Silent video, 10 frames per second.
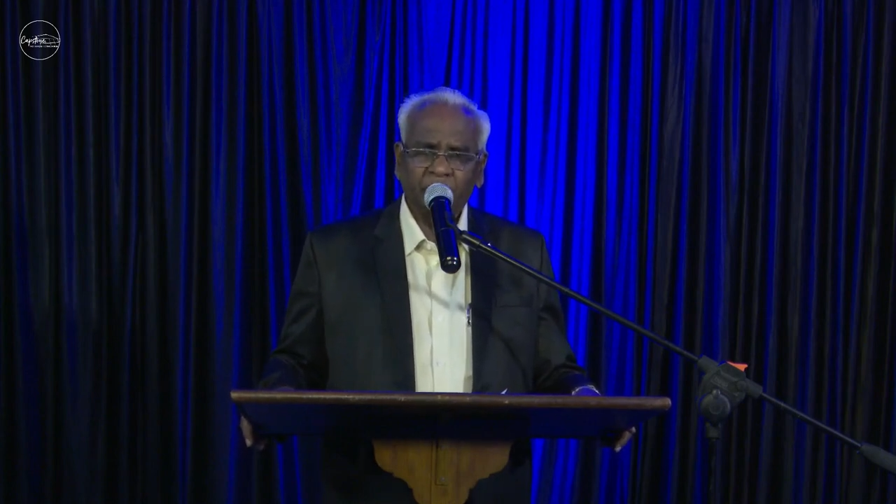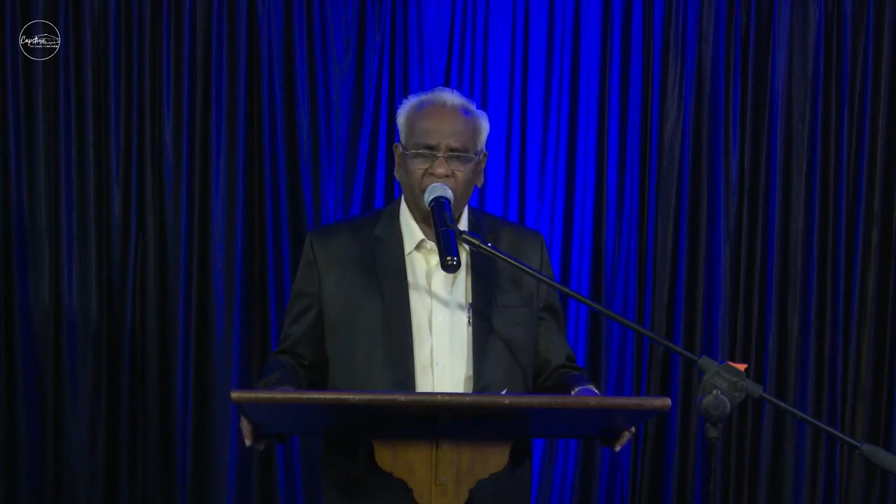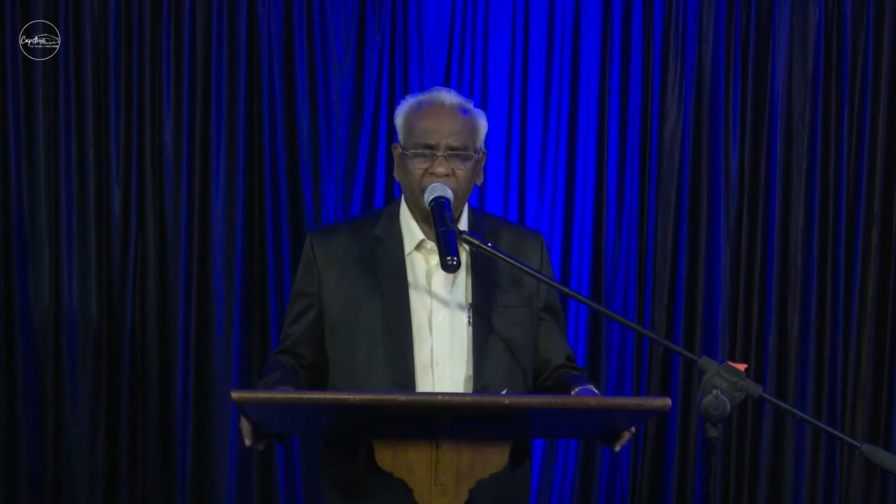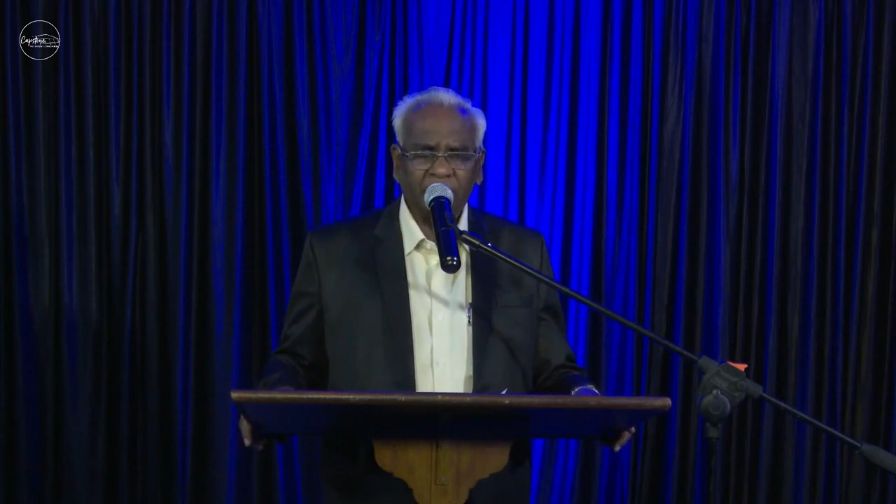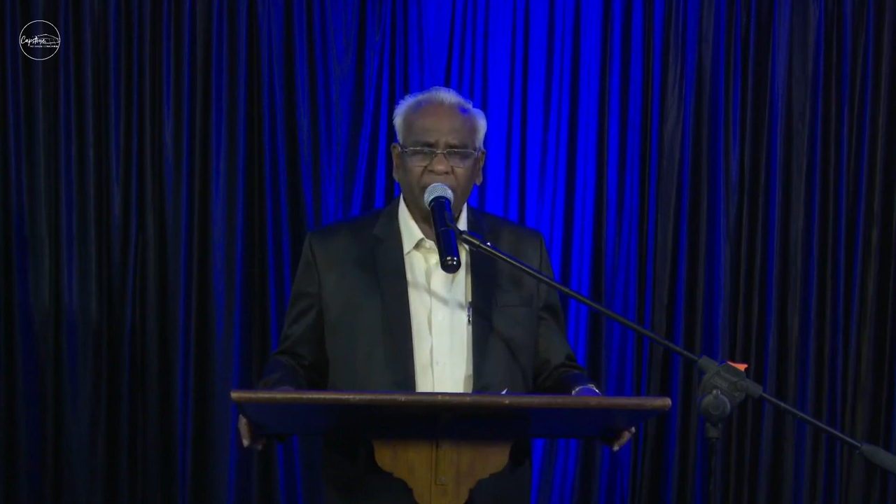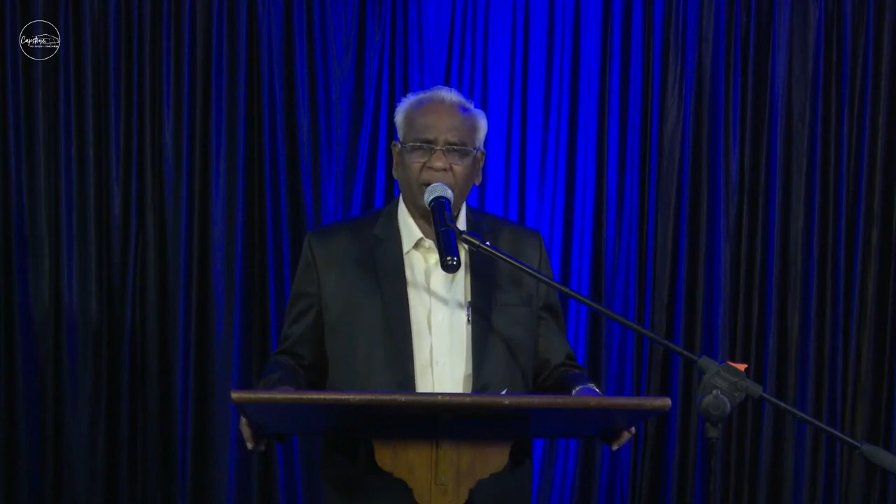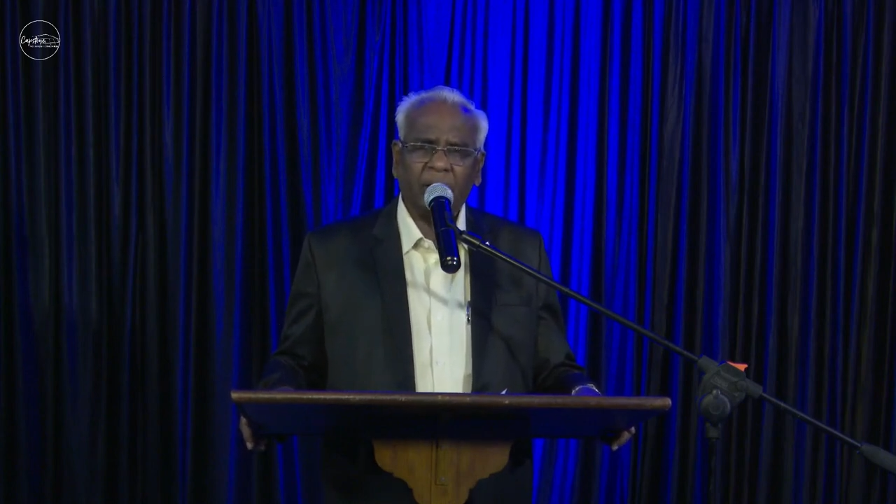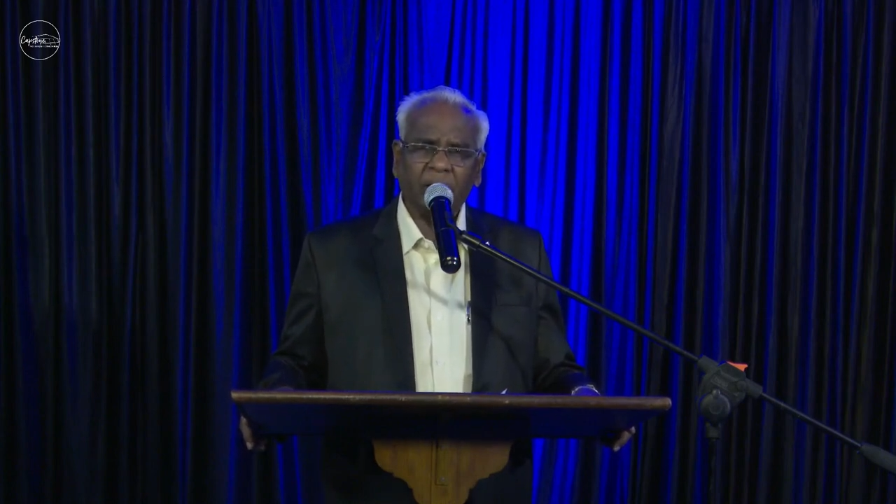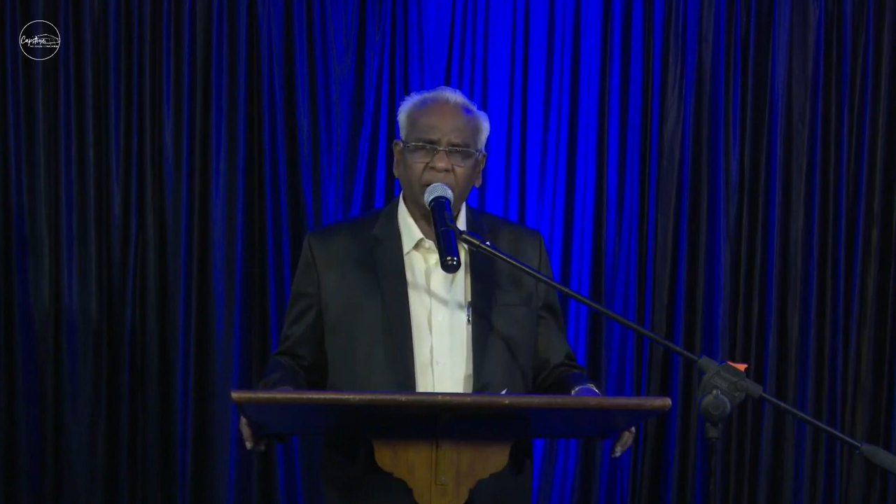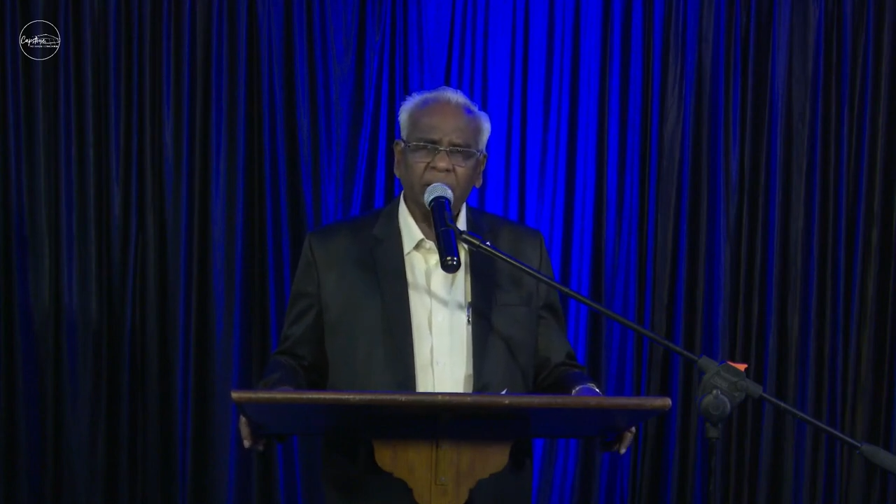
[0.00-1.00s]
But there
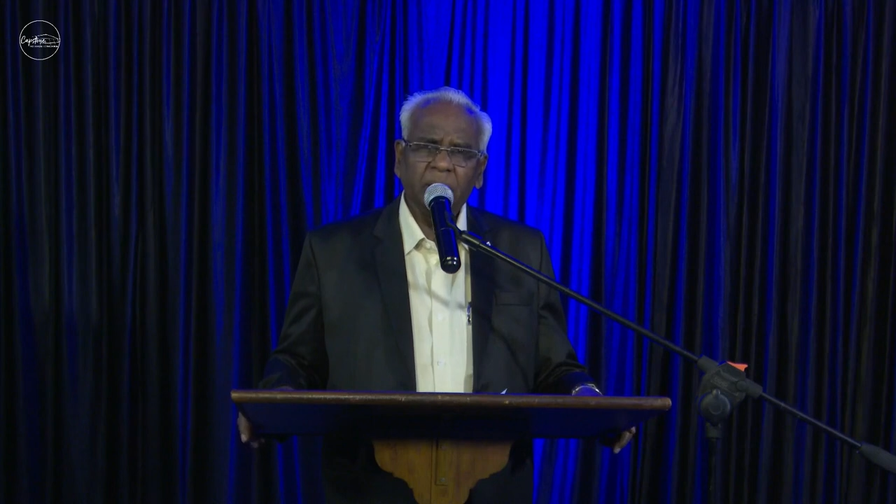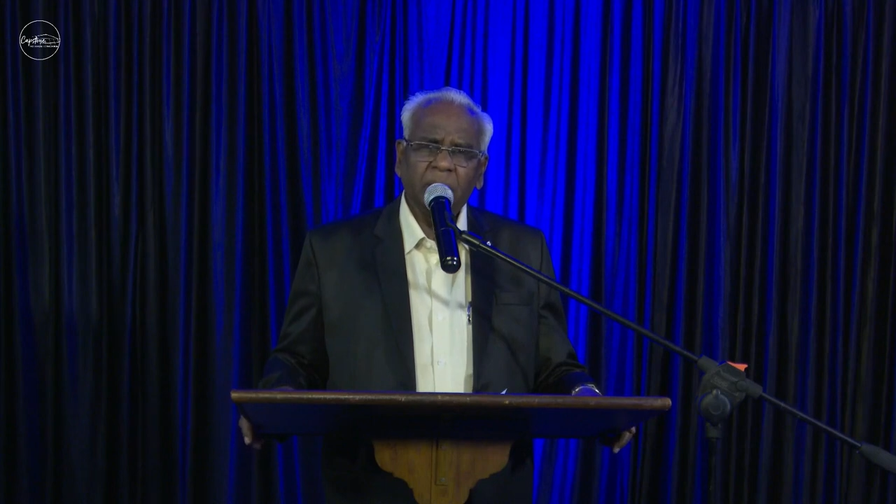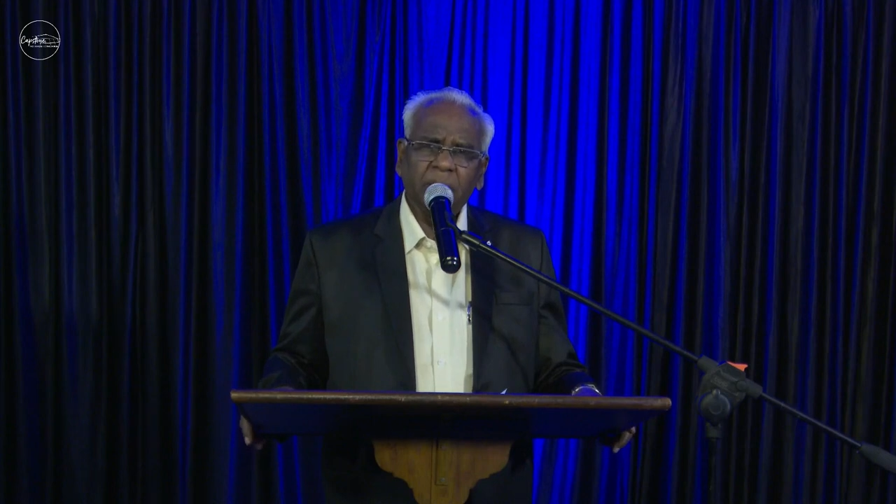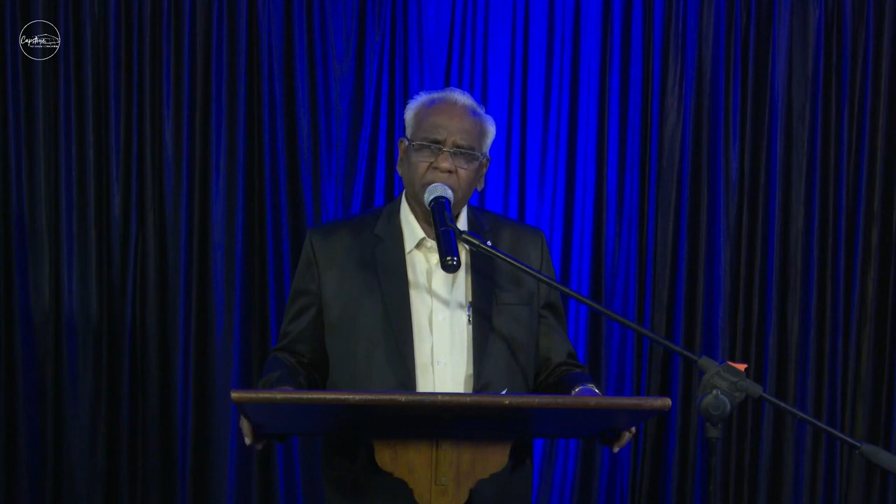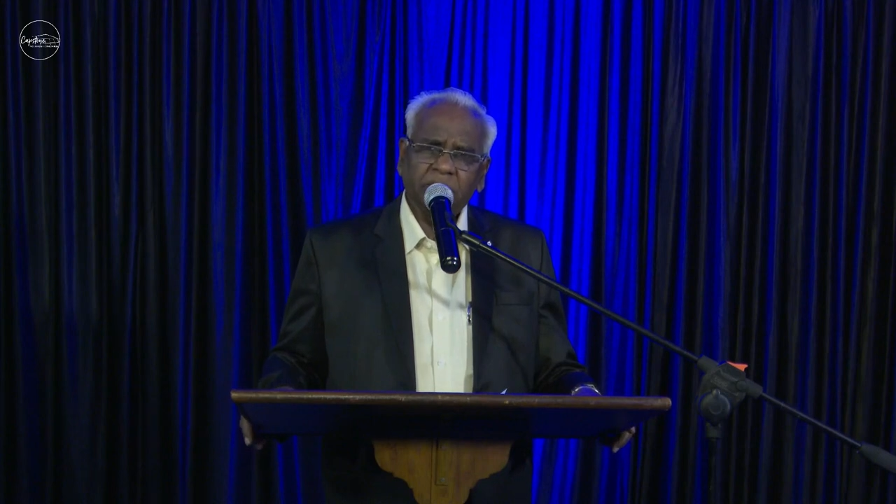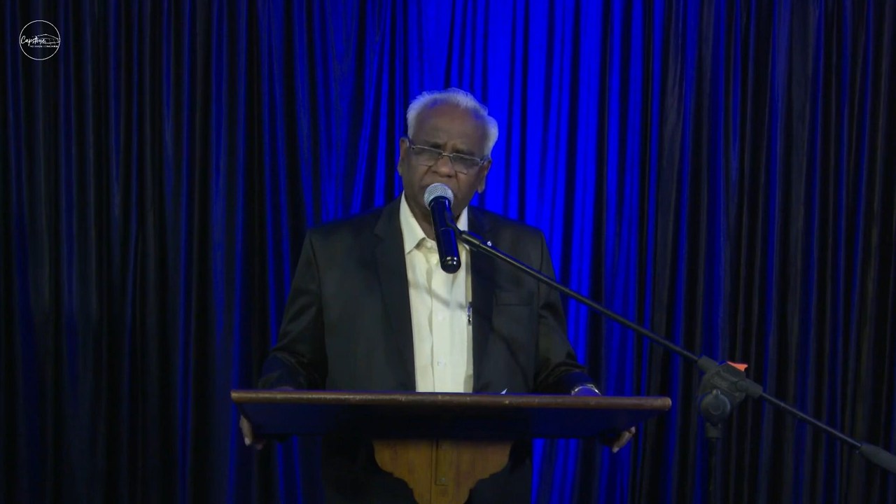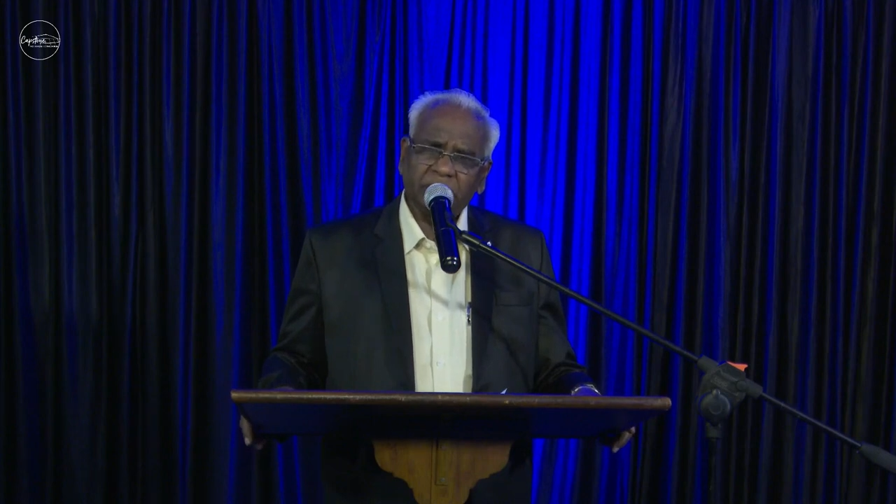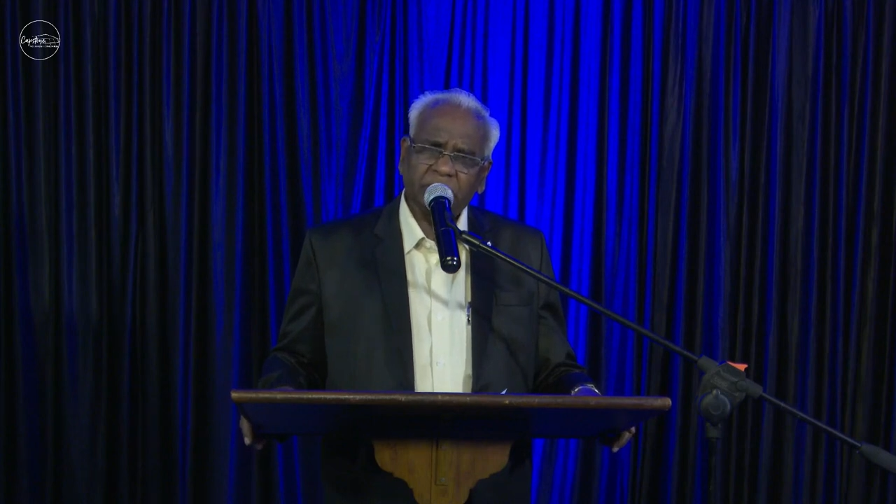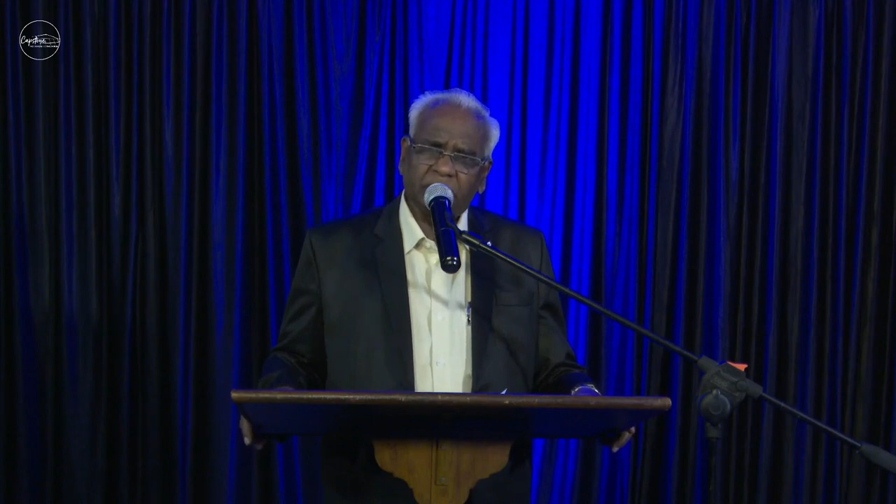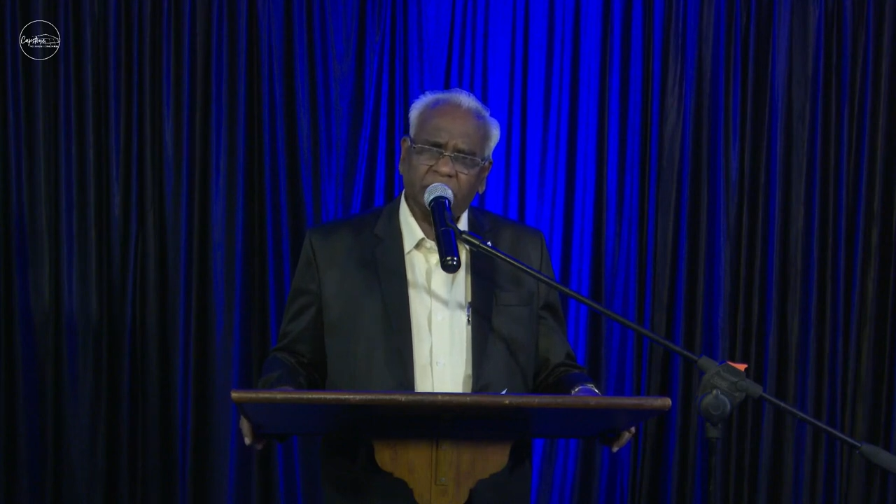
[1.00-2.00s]
are
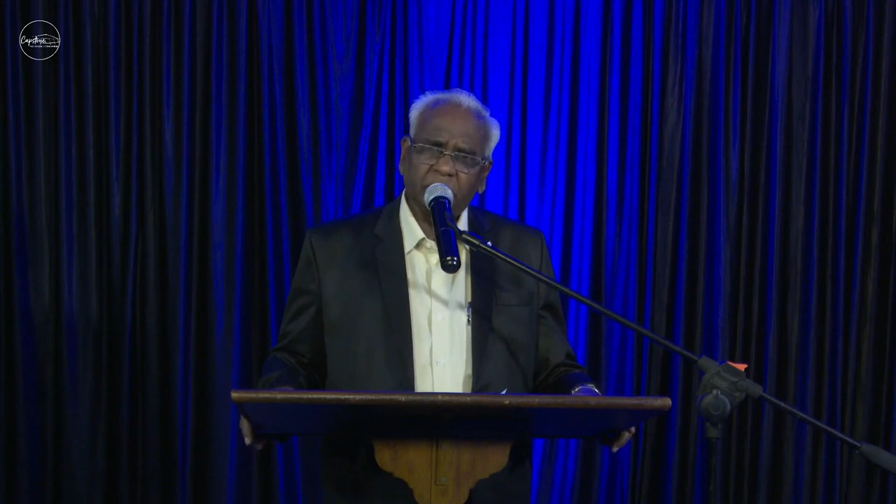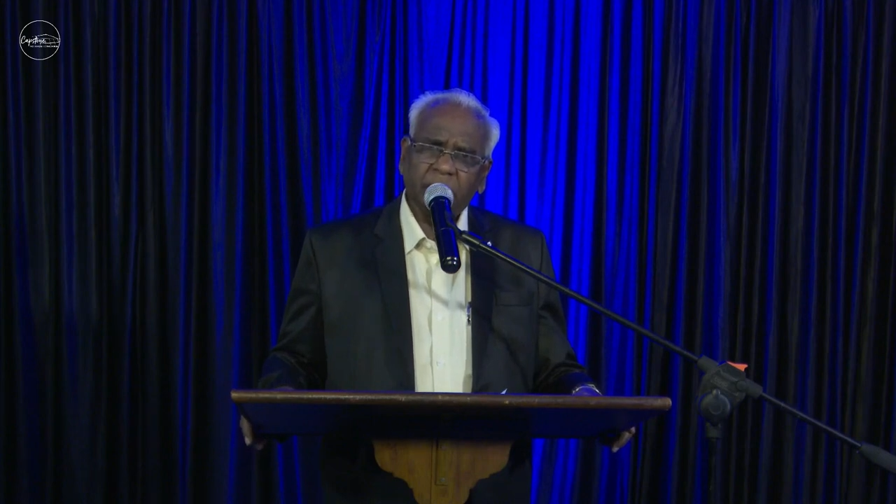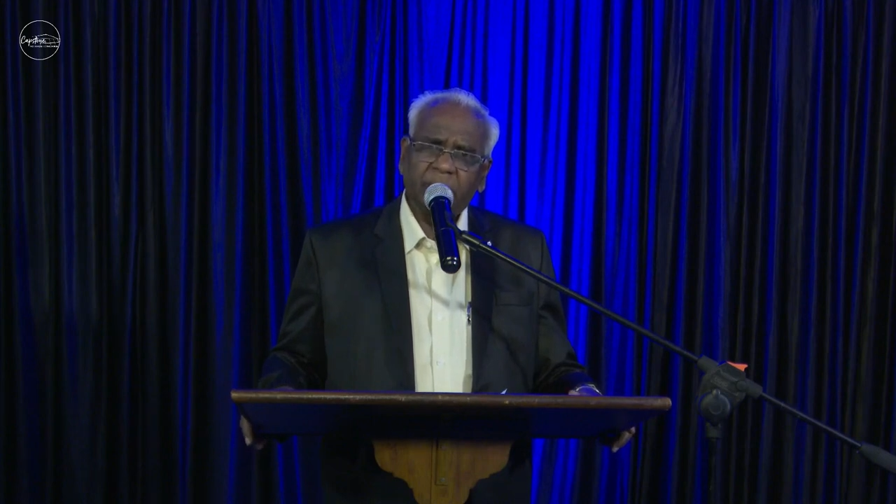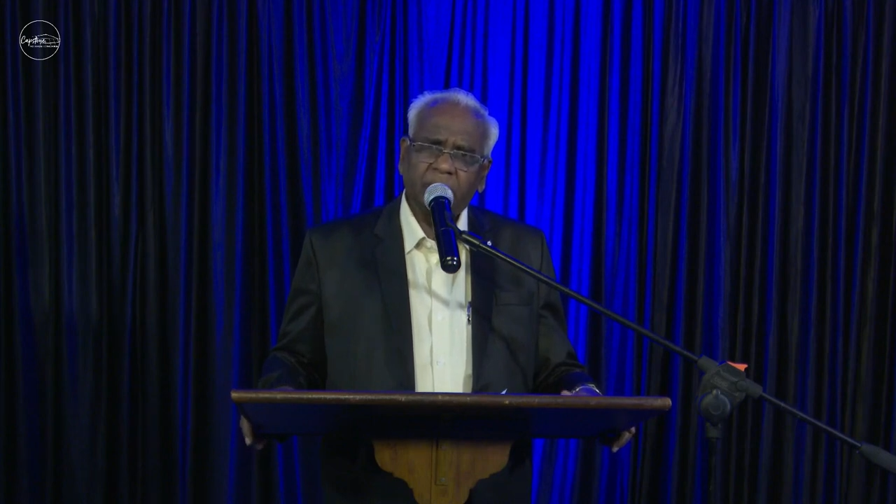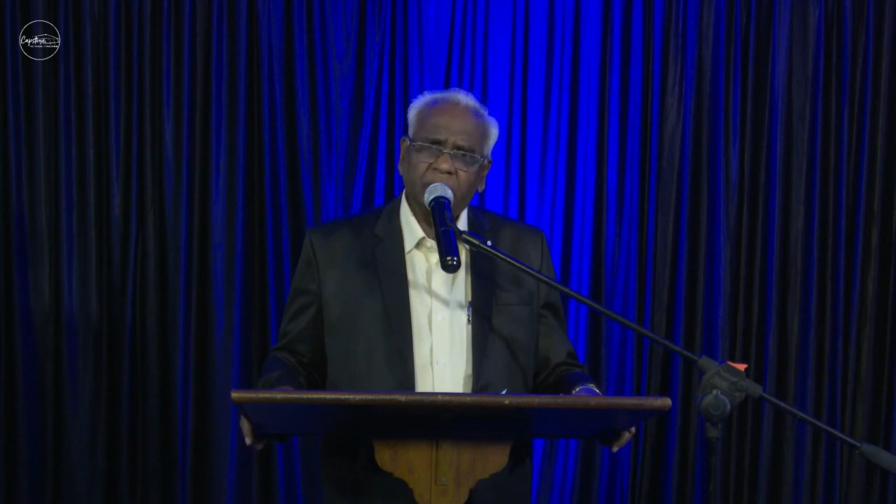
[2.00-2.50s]
certain